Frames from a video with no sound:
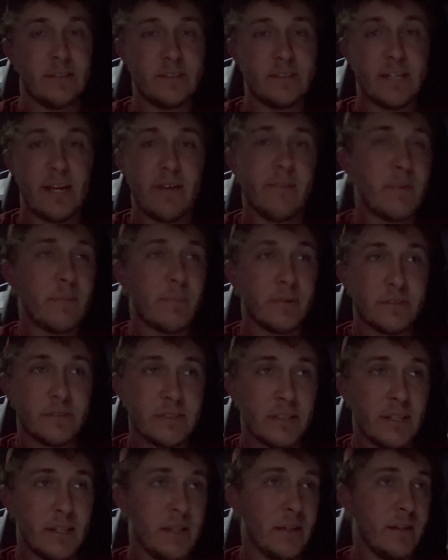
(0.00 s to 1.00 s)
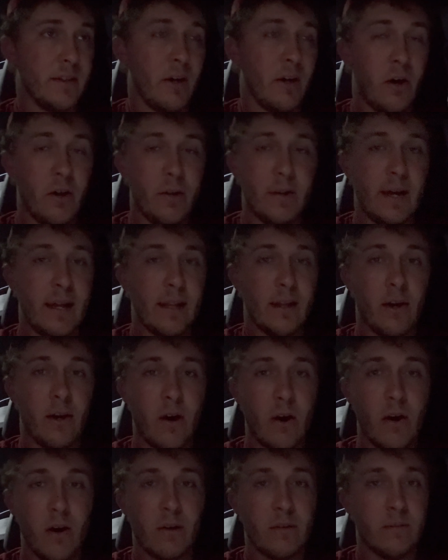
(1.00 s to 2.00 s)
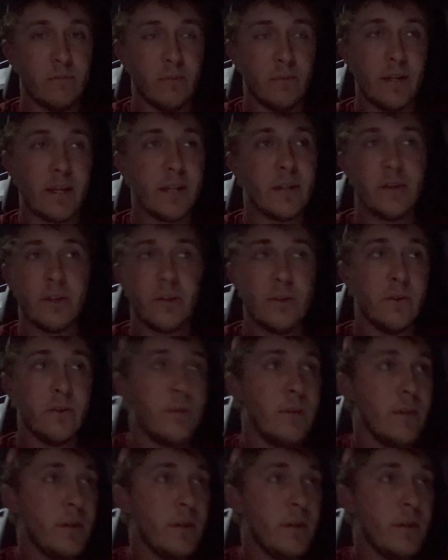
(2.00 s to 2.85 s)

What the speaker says: 70% all night long, and we can do,